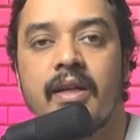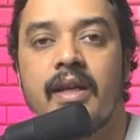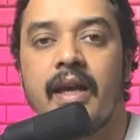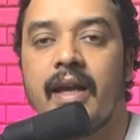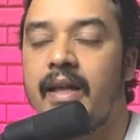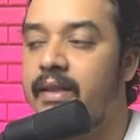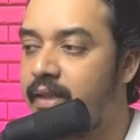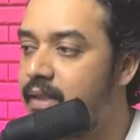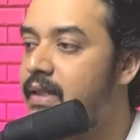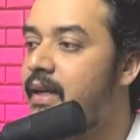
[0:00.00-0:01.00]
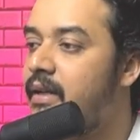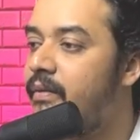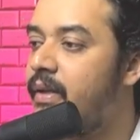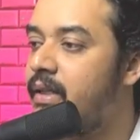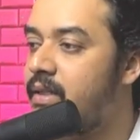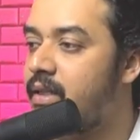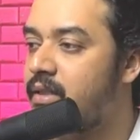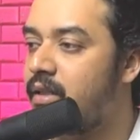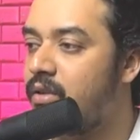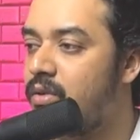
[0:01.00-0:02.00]
and this activity is
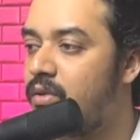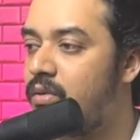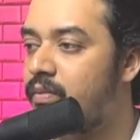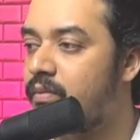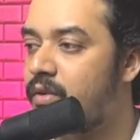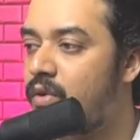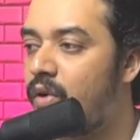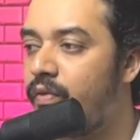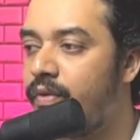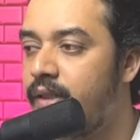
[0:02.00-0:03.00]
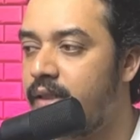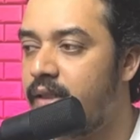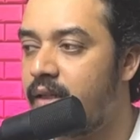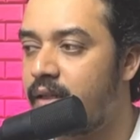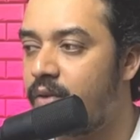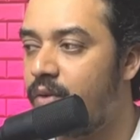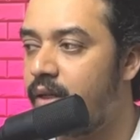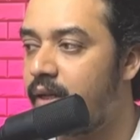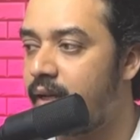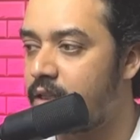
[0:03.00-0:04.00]
asking you configure the regular
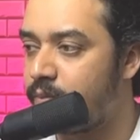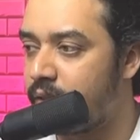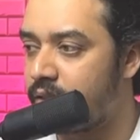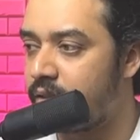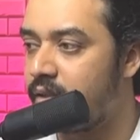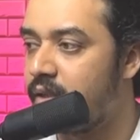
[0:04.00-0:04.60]
expression,